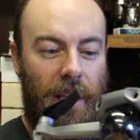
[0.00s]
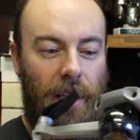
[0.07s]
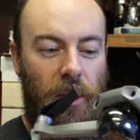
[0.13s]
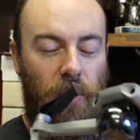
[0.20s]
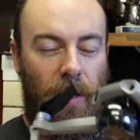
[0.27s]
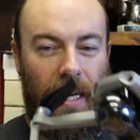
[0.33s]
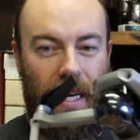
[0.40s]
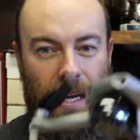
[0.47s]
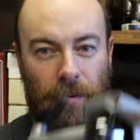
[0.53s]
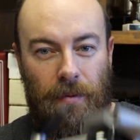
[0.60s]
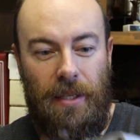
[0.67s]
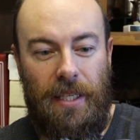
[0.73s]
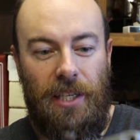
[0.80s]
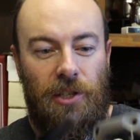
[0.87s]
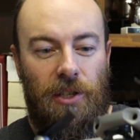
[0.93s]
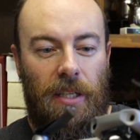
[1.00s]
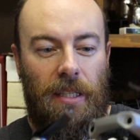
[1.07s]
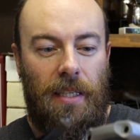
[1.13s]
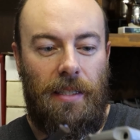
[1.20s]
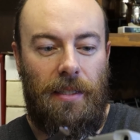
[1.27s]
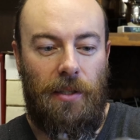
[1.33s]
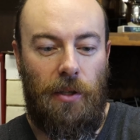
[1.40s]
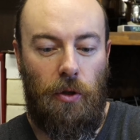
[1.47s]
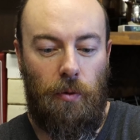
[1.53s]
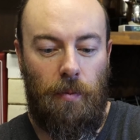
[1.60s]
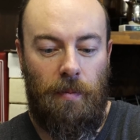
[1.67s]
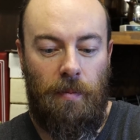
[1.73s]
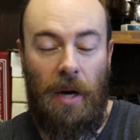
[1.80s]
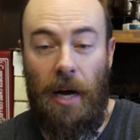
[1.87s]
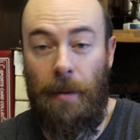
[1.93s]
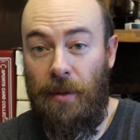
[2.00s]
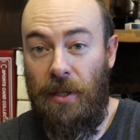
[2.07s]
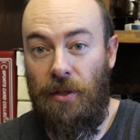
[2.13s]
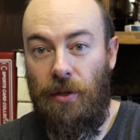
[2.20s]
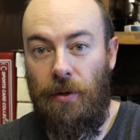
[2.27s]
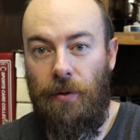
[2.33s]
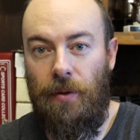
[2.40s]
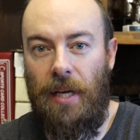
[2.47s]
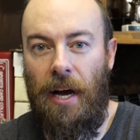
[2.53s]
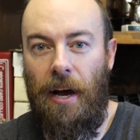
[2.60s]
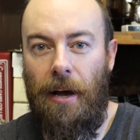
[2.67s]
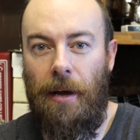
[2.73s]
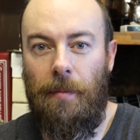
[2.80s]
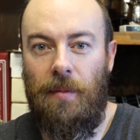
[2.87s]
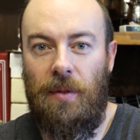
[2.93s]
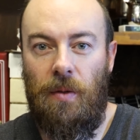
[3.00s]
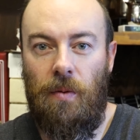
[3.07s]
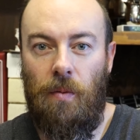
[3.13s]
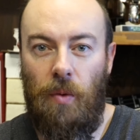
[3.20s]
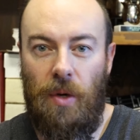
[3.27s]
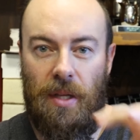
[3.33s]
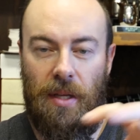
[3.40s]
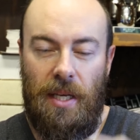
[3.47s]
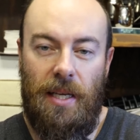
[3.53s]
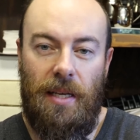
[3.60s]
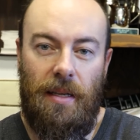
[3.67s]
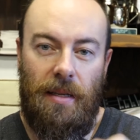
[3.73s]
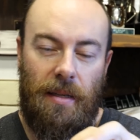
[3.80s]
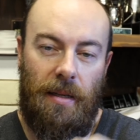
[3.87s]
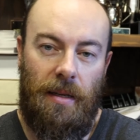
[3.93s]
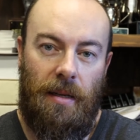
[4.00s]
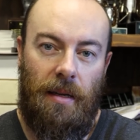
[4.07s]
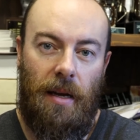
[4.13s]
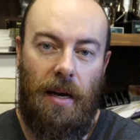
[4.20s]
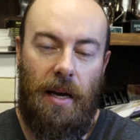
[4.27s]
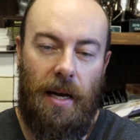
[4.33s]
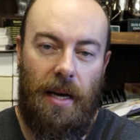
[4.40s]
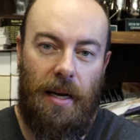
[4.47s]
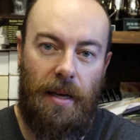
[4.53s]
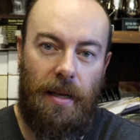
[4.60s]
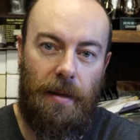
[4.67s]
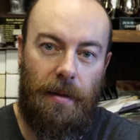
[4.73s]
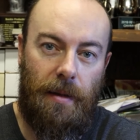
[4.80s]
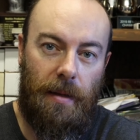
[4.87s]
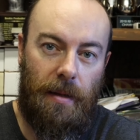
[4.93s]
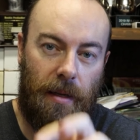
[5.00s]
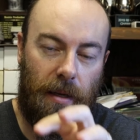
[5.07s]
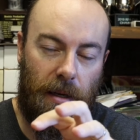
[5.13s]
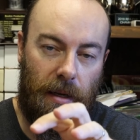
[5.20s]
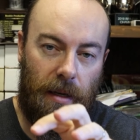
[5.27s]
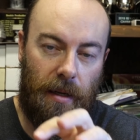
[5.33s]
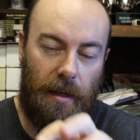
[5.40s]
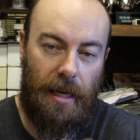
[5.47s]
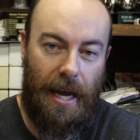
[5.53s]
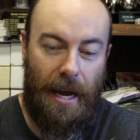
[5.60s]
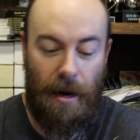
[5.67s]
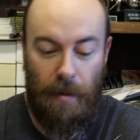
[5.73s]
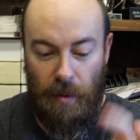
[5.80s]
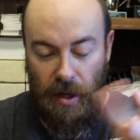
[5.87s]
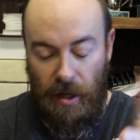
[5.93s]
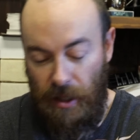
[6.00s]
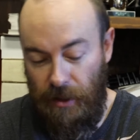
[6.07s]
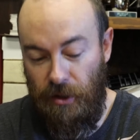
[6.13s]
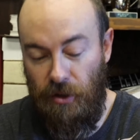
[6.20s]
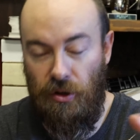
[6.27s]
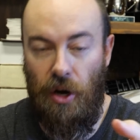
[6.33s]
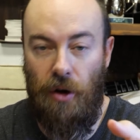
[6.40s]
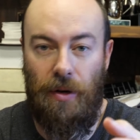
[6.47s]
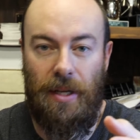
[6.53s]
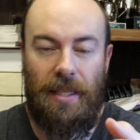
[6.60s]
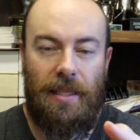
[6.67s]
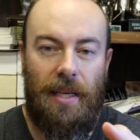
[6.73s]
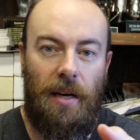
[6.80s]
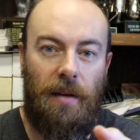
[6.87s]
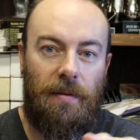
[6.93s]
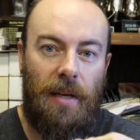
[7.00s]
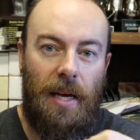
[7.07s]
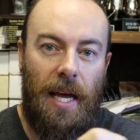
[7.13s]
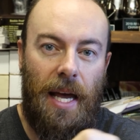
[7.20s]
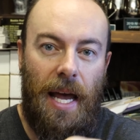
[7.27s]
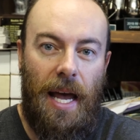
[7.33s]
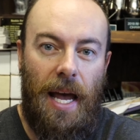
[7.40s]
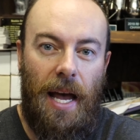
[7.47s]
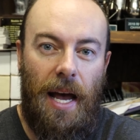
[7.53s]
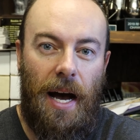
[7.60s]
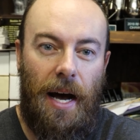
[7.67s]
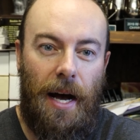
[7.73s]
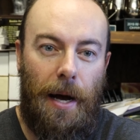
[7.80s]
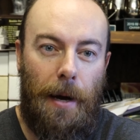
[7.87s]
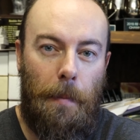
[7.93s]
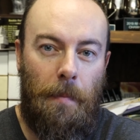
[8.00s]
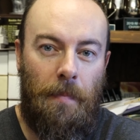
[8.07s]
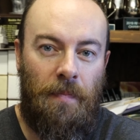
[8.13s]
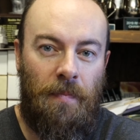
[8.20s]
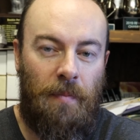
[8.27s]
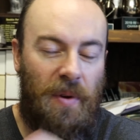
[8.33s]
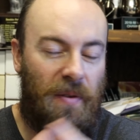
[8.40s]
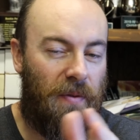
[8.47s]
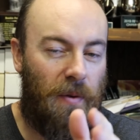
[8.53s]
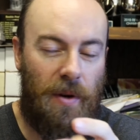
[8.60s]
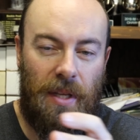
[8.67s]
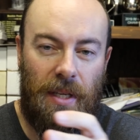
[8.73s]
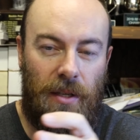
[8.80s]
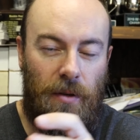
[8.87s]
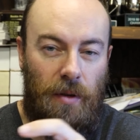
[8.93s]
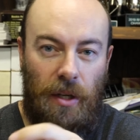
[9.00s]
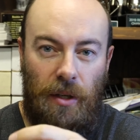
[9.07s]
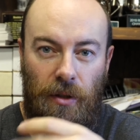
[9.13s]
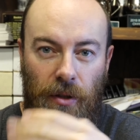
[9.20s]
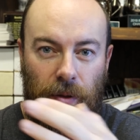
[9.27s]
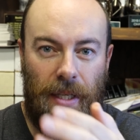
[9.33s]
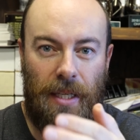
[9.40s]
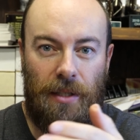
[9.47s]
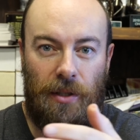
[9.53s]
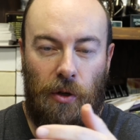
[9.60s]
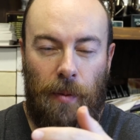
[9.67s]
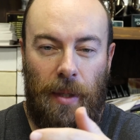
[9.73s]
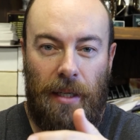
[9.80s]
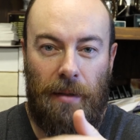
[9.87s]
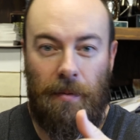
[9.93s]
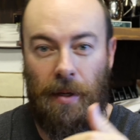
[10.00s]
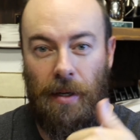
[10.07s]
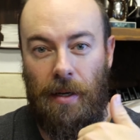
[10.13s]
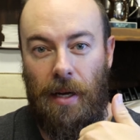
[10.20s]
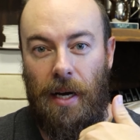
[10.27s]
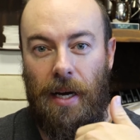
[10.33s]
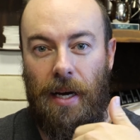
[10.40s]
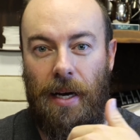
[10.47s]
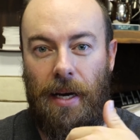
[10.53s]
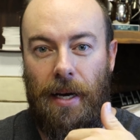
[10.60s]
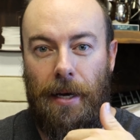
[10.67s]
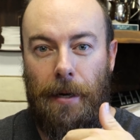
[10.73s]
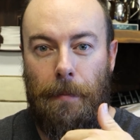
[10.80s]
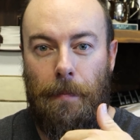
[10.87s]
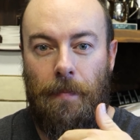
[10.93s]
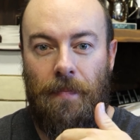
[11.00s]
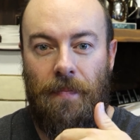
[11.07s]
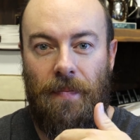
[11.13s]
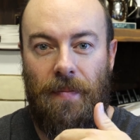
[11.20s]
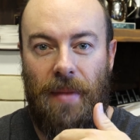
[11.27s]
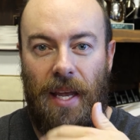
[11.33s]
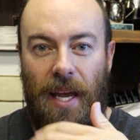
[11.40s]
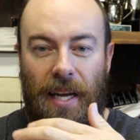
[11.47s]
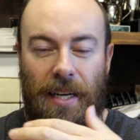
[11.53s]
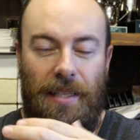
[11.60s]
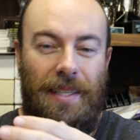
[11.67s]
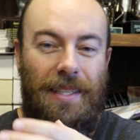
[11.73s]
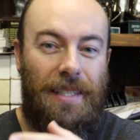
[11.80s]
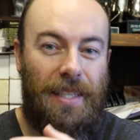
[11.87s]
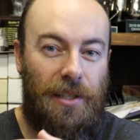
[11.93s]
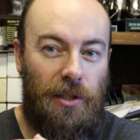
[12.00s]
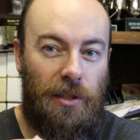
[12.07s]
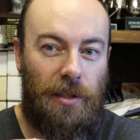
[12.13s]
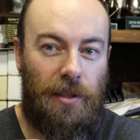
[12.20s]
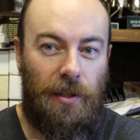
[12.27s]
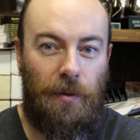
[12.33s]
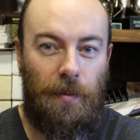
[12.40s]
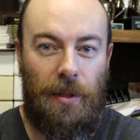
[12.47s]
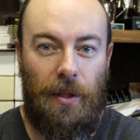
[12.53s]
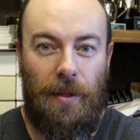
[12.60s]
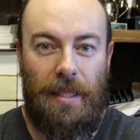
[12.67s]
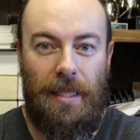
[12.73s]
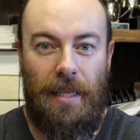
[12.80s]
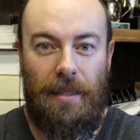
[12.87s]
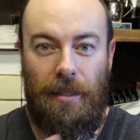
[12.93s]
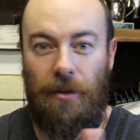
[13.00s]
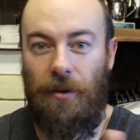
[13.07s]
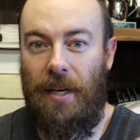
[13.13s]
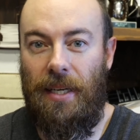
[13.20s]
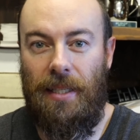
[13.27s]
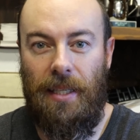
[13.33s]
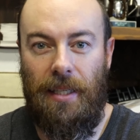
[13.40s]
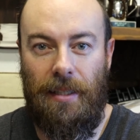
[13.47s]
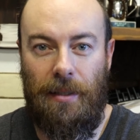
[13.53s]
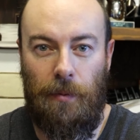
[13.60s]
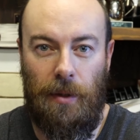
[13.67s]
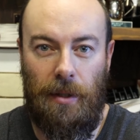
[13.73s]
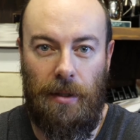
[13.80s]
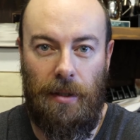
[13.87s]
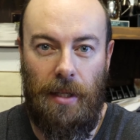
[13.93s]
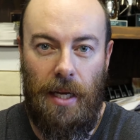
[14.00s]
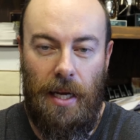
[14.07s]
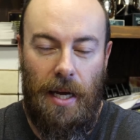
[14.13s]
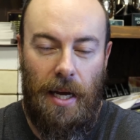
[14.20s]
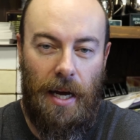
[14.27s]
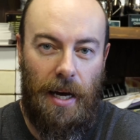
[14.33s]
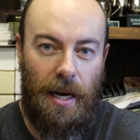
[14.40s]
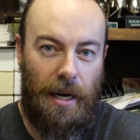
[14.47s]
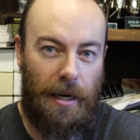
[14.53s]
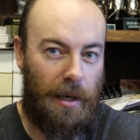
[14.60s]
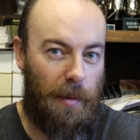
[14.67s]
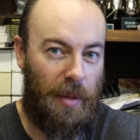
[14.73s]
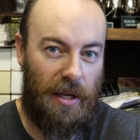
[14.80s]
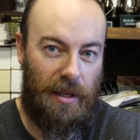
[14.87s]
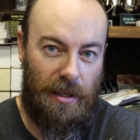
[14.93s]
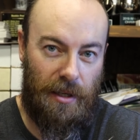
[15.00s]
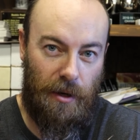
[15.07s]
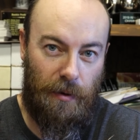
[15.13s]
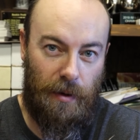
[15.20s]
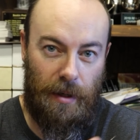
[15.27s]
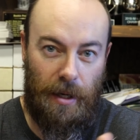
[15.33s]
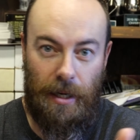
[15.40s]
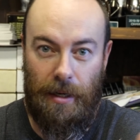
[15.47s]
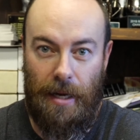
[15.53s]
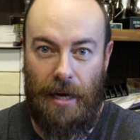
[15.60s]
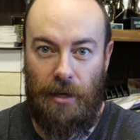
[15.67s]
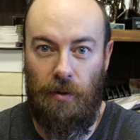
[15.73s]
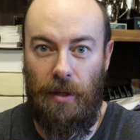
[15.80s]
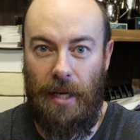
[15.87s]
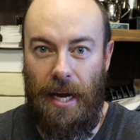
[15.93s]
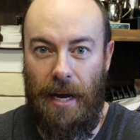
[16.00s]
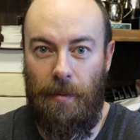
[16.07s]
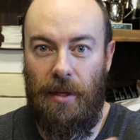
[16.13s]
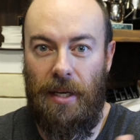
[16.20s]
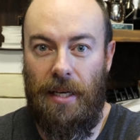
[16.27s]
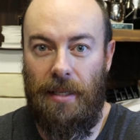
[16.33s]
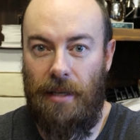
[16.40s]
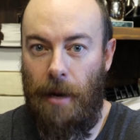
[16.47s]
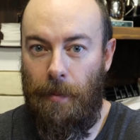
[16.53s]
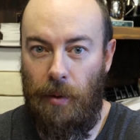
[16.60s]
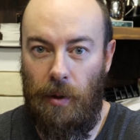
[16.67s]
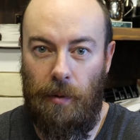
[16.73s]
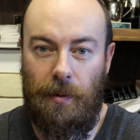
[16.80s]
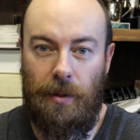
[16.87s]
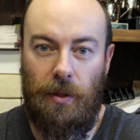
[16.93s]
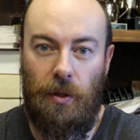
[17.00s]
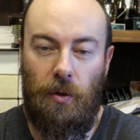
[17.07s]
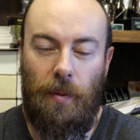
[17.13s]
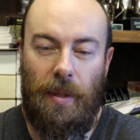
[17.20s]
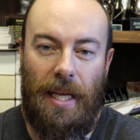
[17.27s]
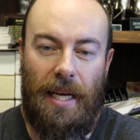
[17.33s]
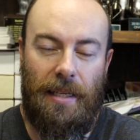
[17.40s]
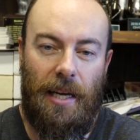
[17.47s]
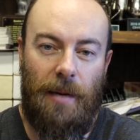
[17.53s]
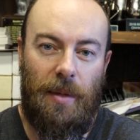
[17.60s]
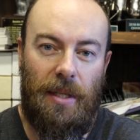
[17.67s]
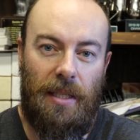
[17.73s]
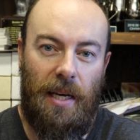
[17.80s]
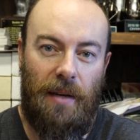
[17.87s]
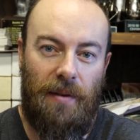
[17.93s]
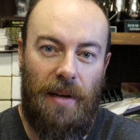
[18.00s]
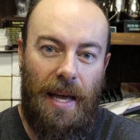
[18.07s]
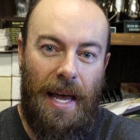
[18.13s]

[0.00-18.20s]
You can now digitally zoom up to 2 times within the camera on the drone itself. Before this you couldn't do any zooming, and it's a digital zoom, so it's not the greatest thing in the world compared to an actual camera that has optical zoom and that type of stuff.